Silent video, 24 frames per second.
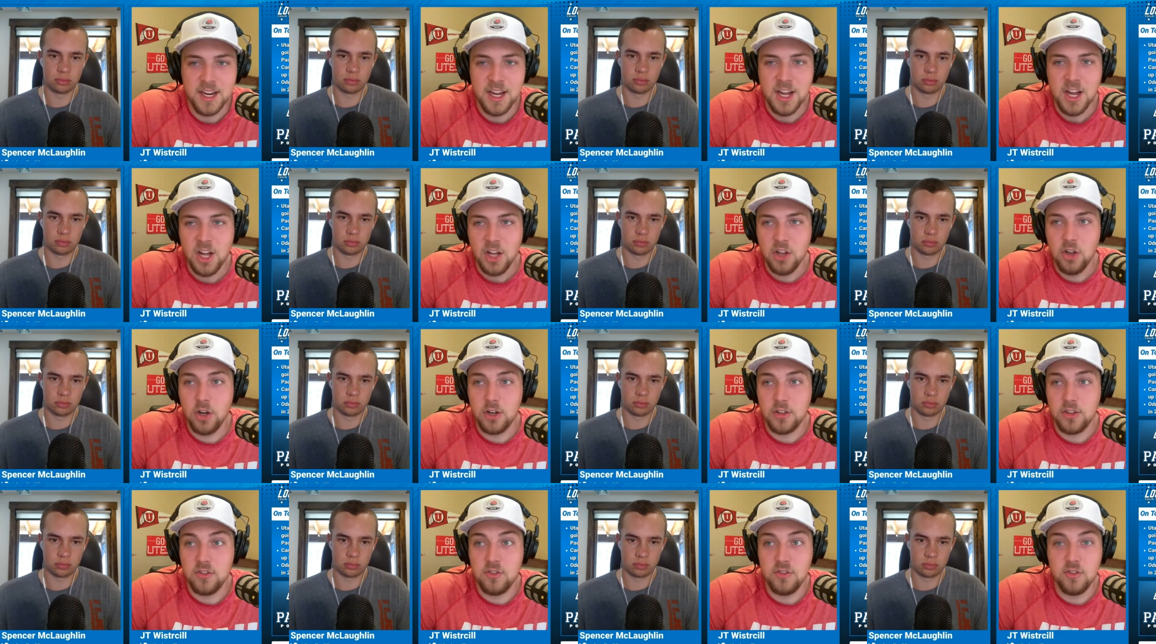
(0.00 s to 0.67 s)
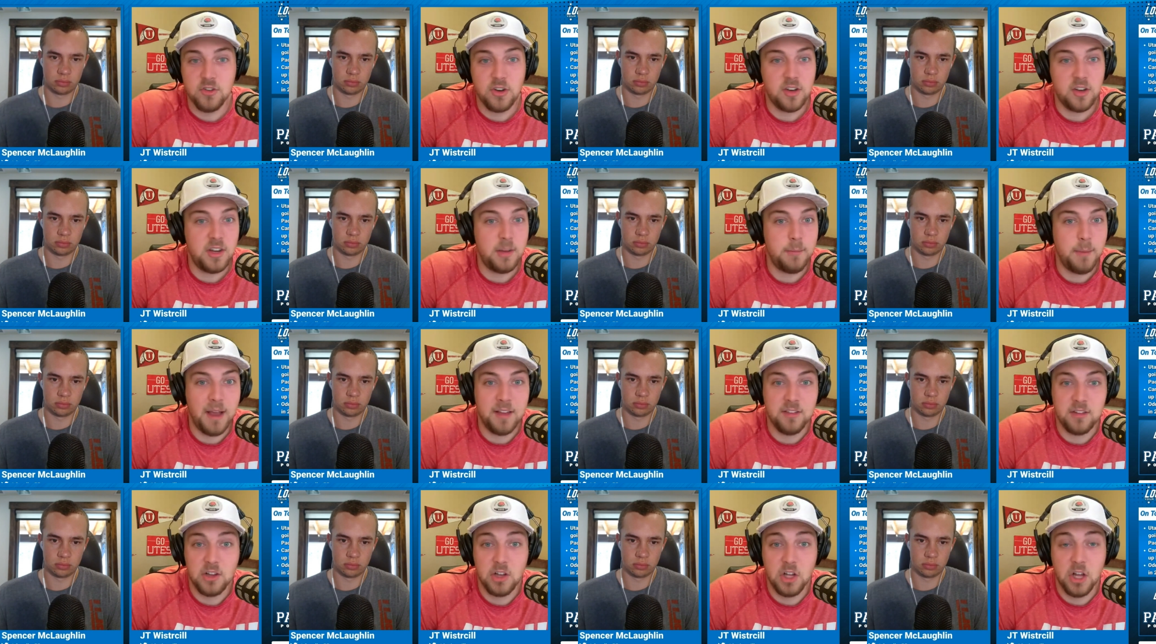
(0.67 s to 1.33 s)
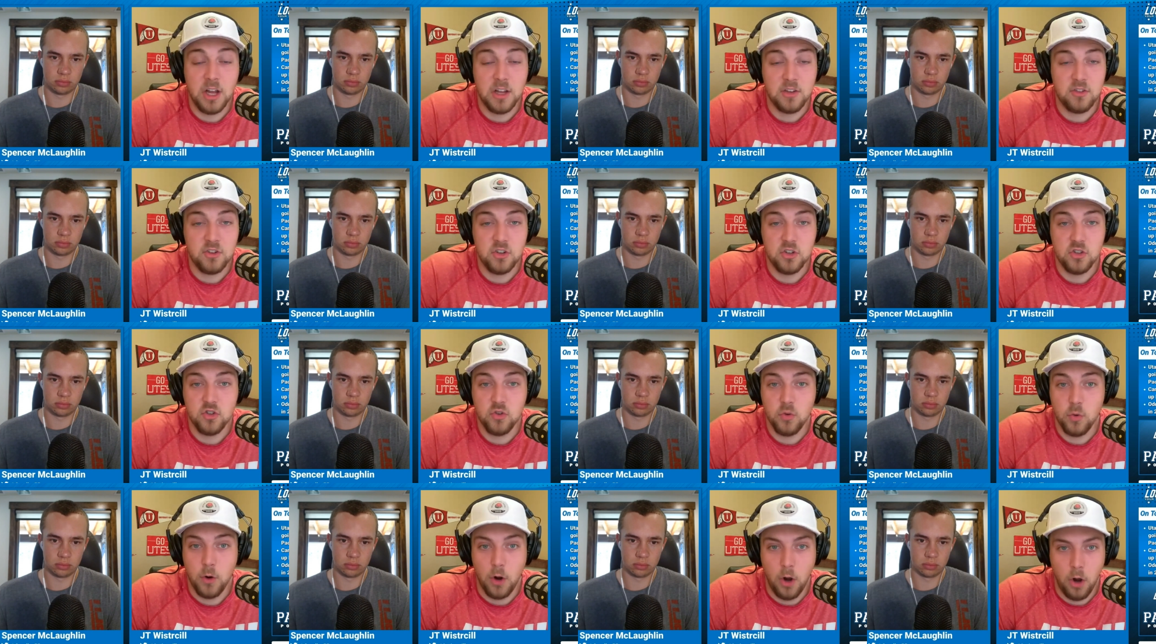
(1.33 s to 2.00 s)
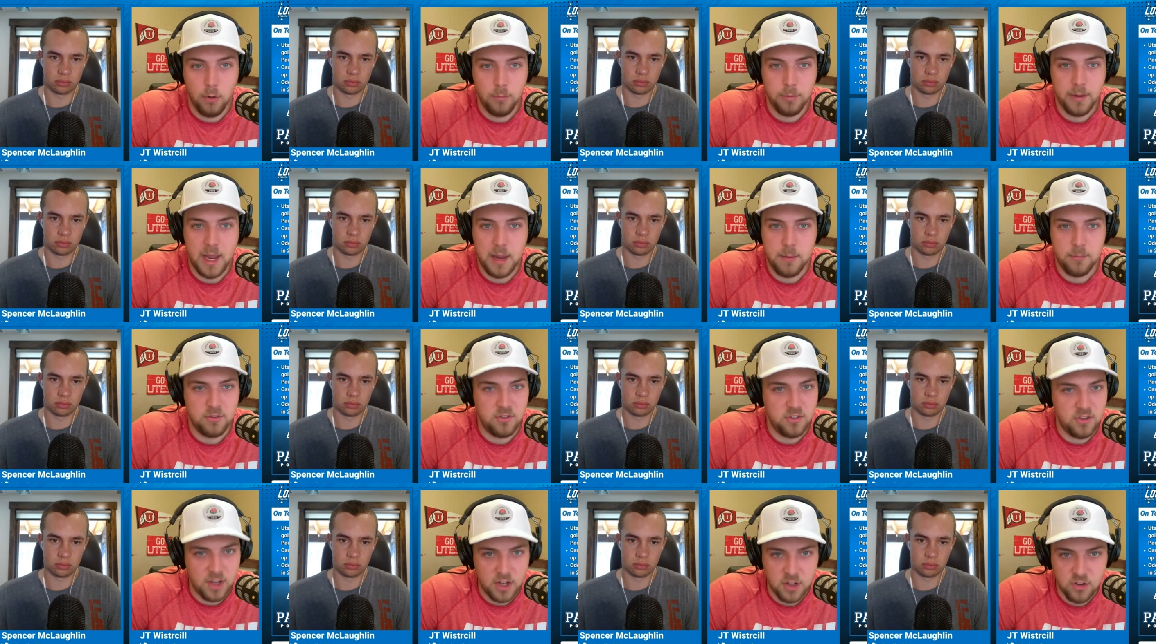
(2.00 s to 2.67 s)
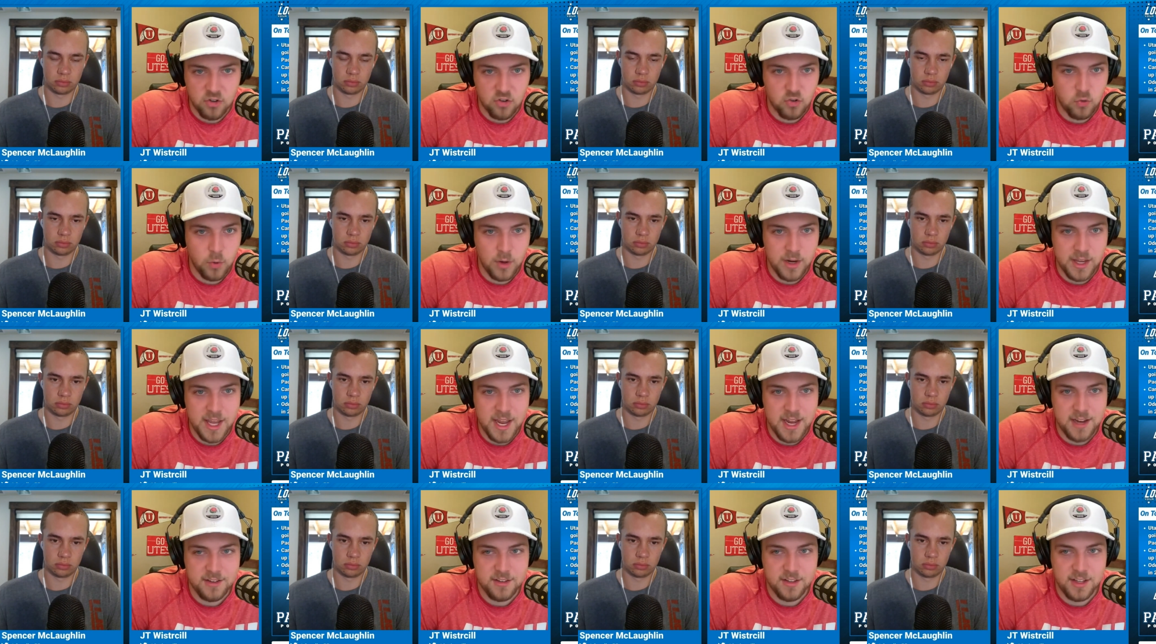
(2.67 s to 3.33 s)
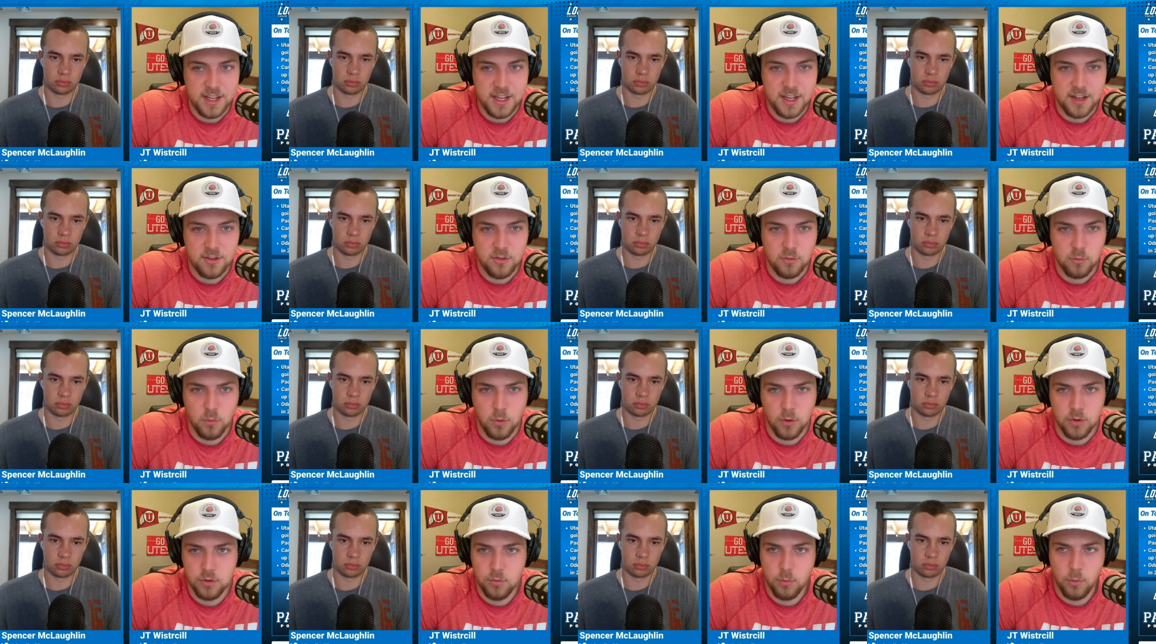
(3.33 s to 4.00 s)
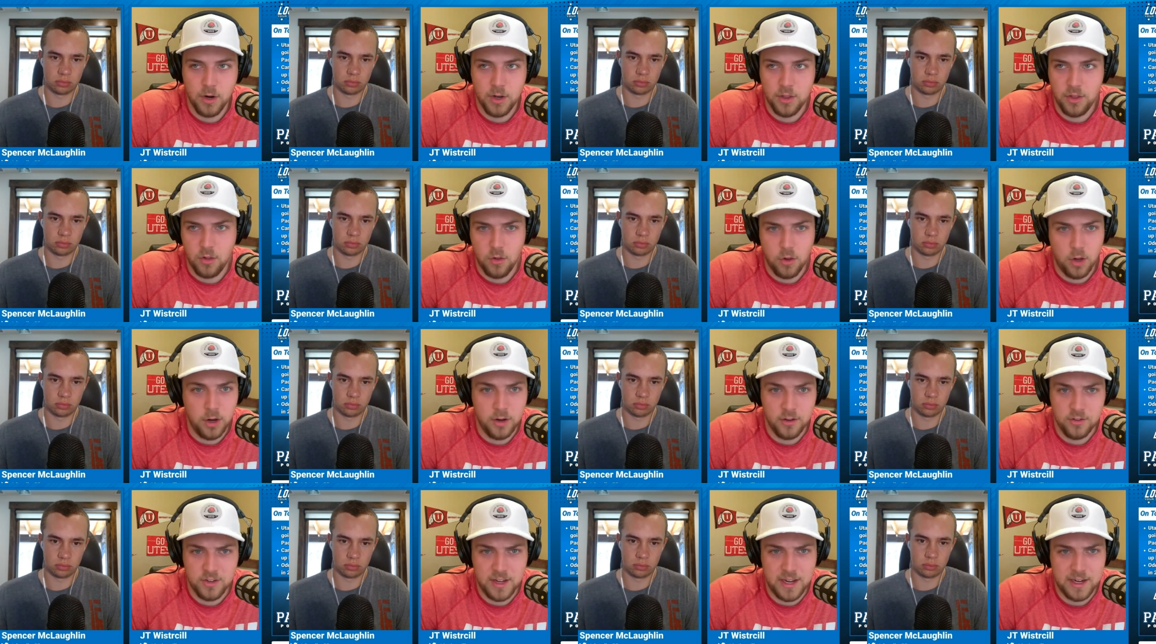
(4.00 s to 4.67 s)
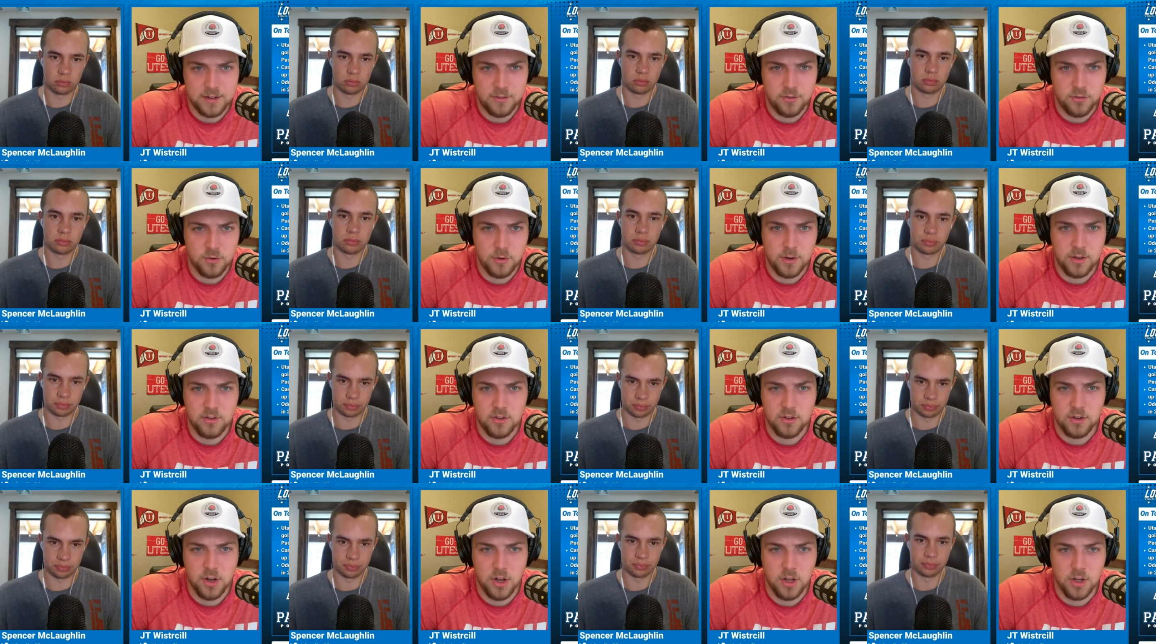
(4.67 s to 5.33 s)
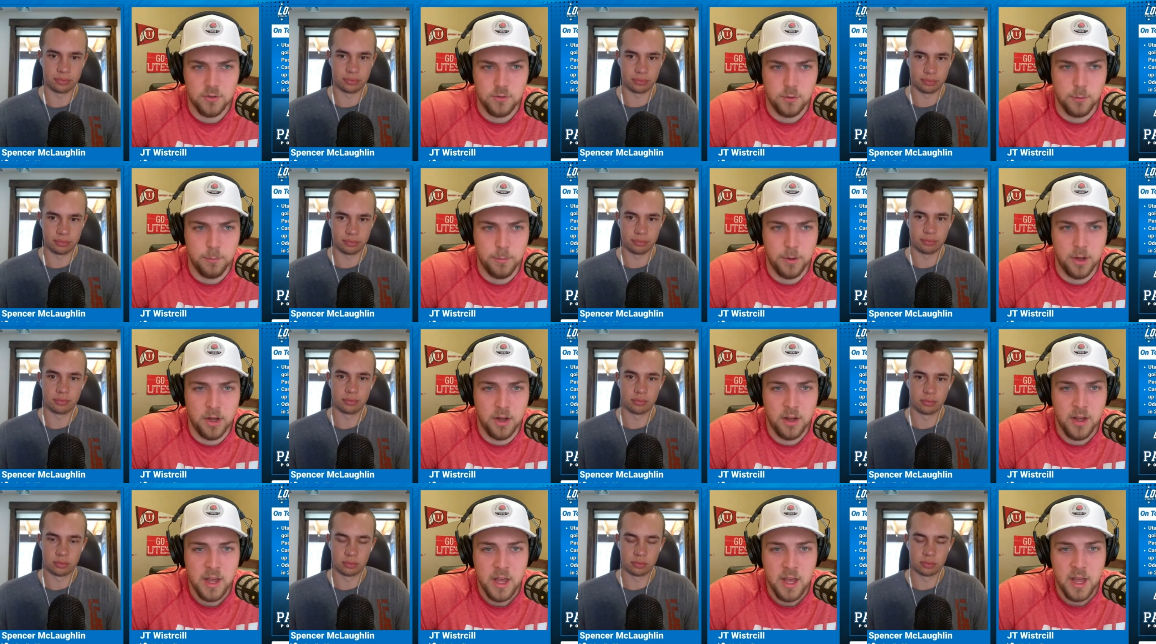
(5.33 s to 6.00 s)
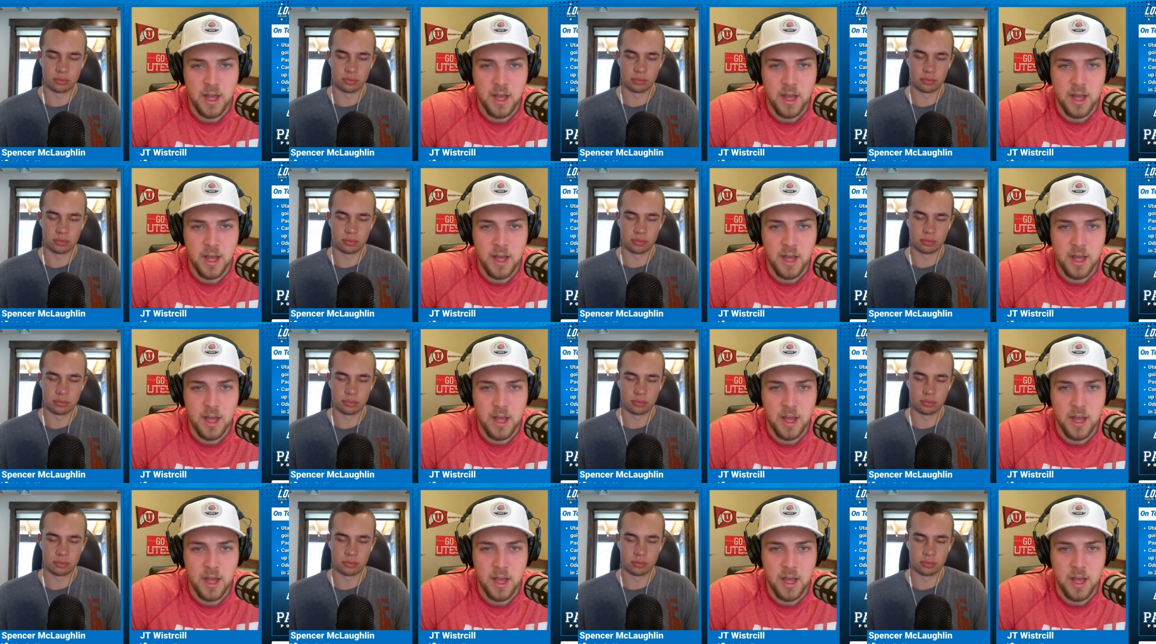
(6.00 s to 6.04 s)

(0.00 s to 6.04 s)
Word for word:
Speaker 1: Look, this Utah team hasn't lost a true home game since 2018. It's one of the longest active streaks in college football